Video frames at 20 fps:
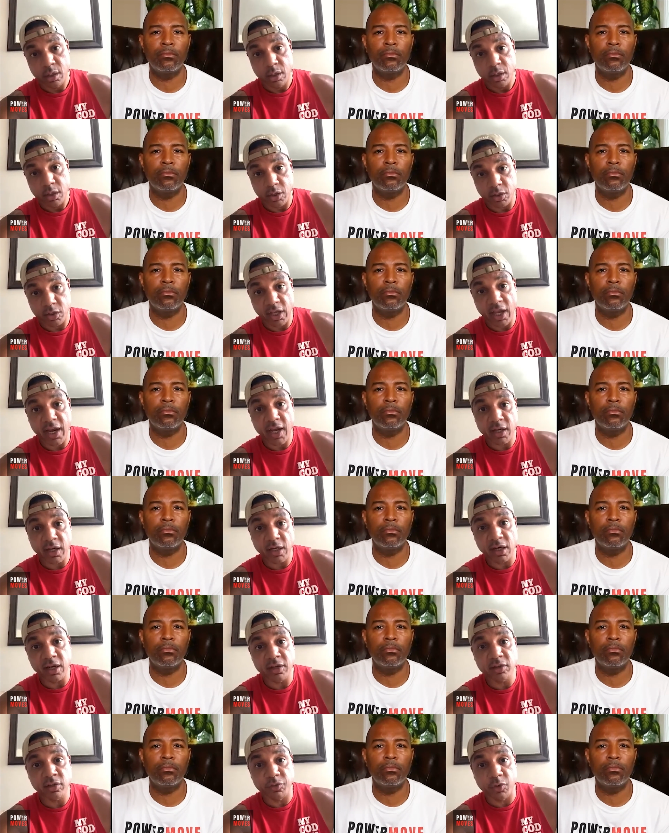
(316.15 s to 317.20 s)
Speaker 1: You're taking an
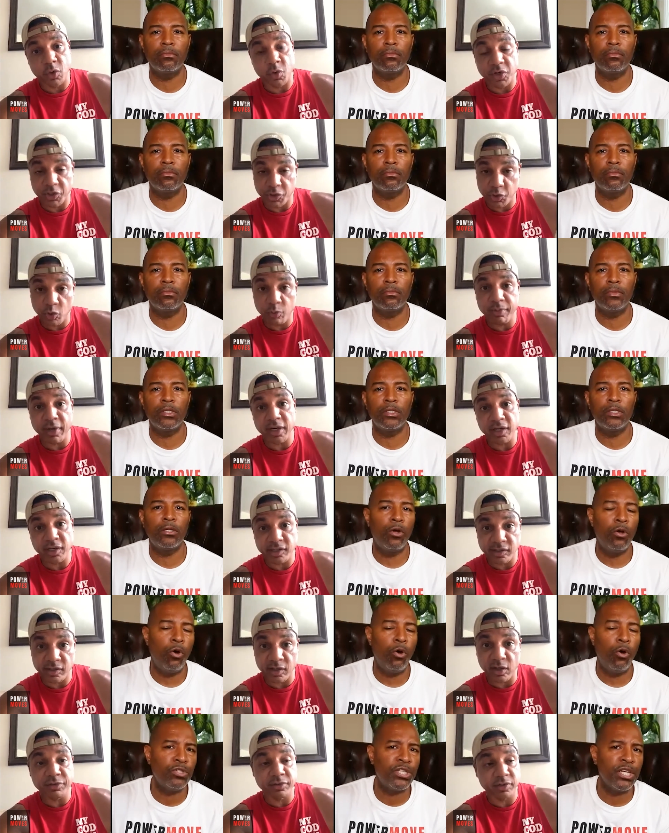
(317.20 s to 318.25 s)
interview and it's you by
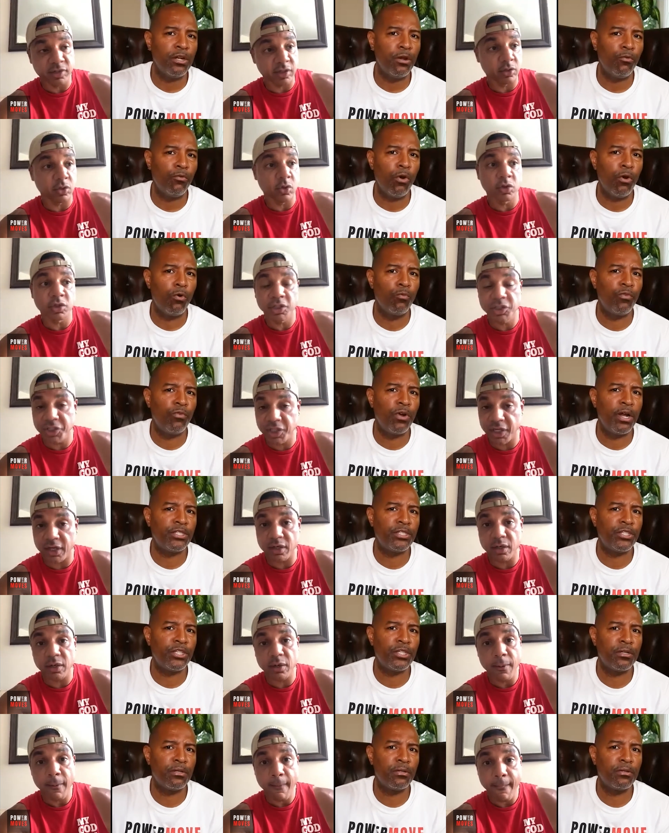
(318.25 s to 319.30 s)
yourself sitting room, on the chair.
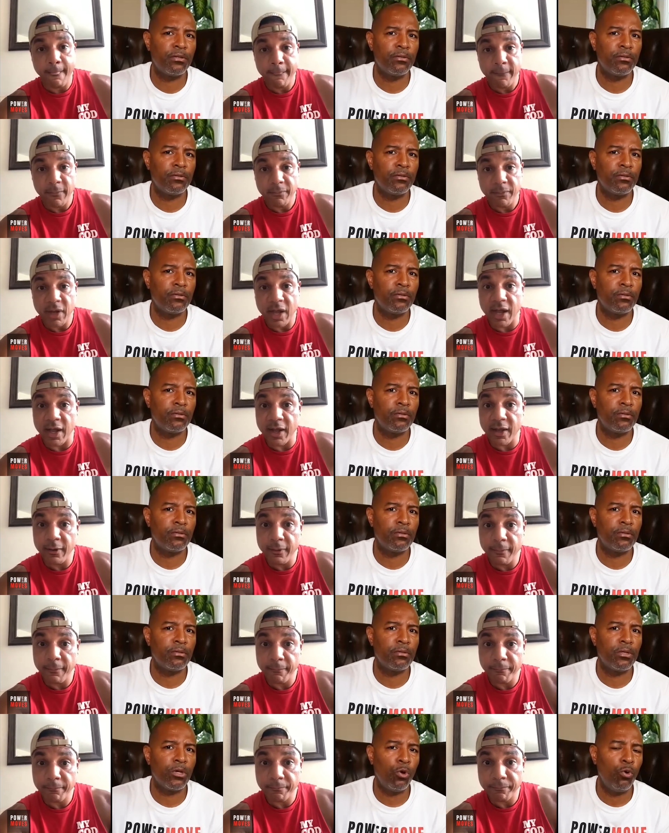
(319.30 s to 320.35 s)
Huh?
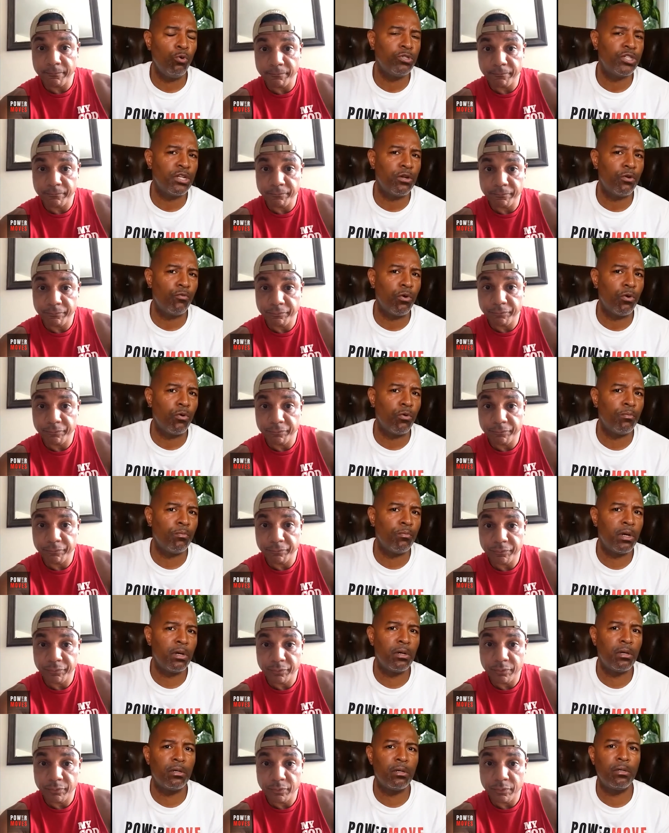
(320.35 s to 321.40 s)
Speaker 2: Who's in the room?
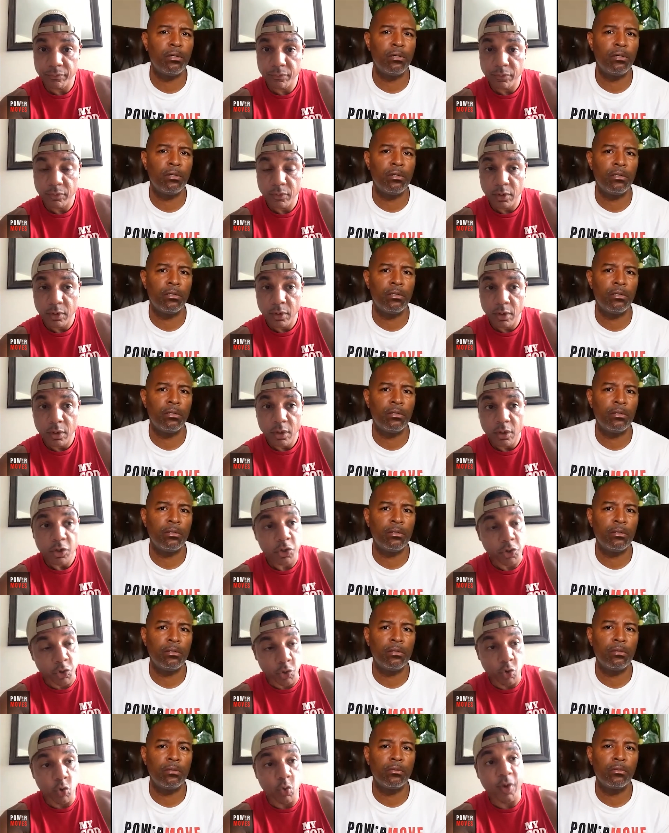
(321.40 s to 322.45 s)

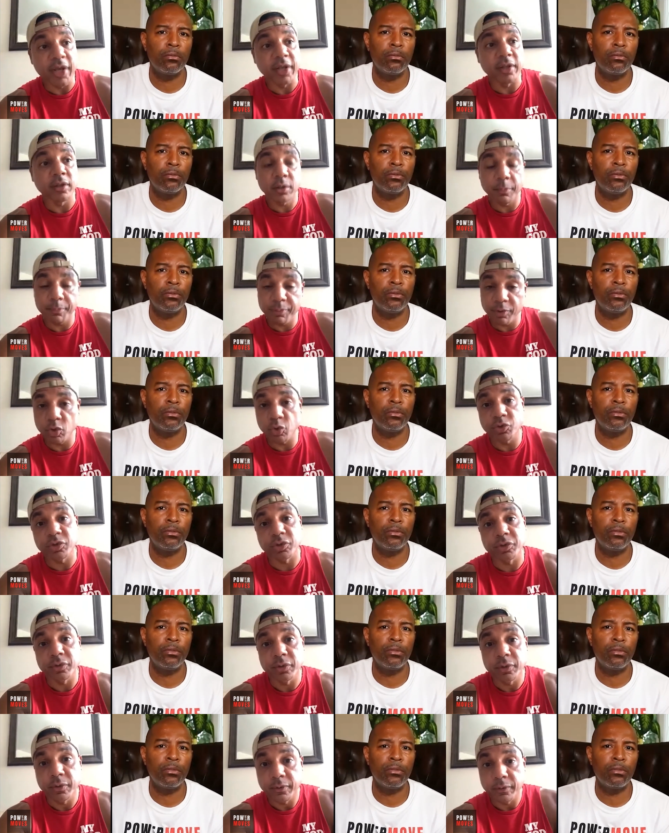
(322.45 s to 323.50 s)
You and the
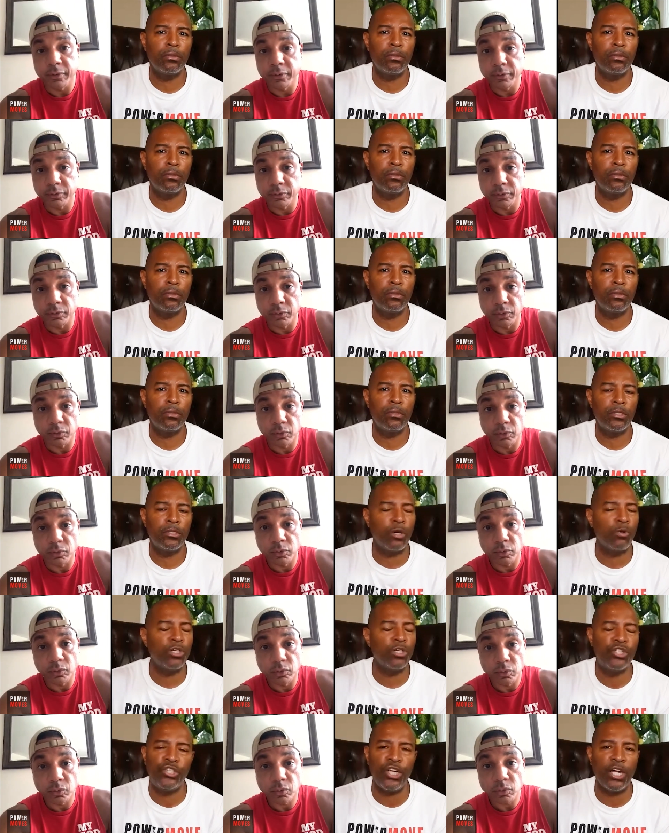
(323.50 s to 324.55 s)
producers. So
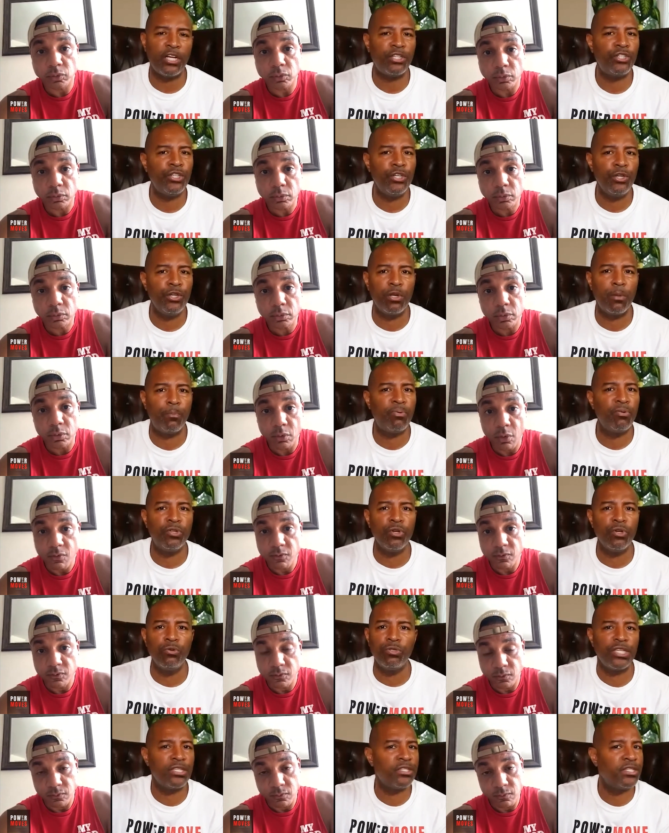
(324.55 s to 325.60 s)
it's just you and the
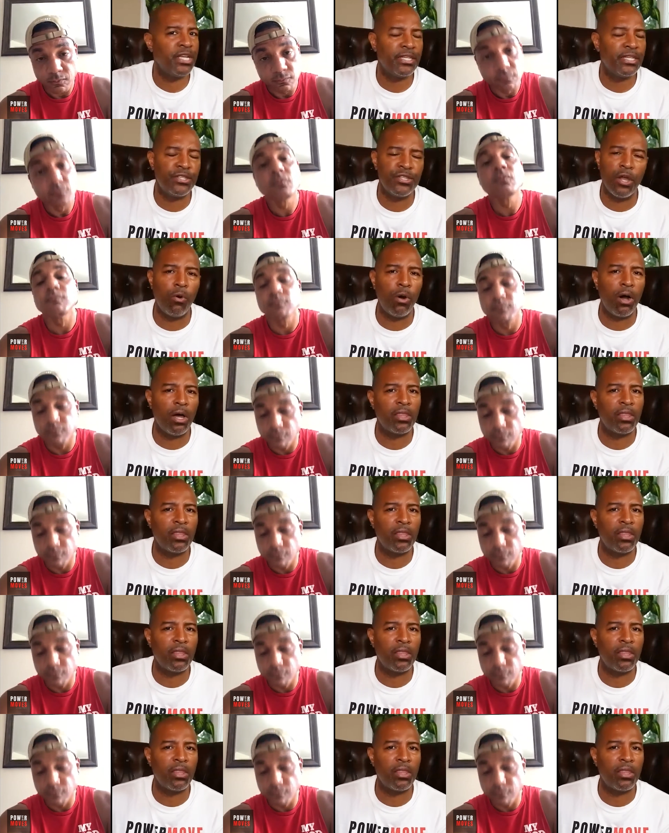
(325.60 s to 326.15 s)
producers. There's no other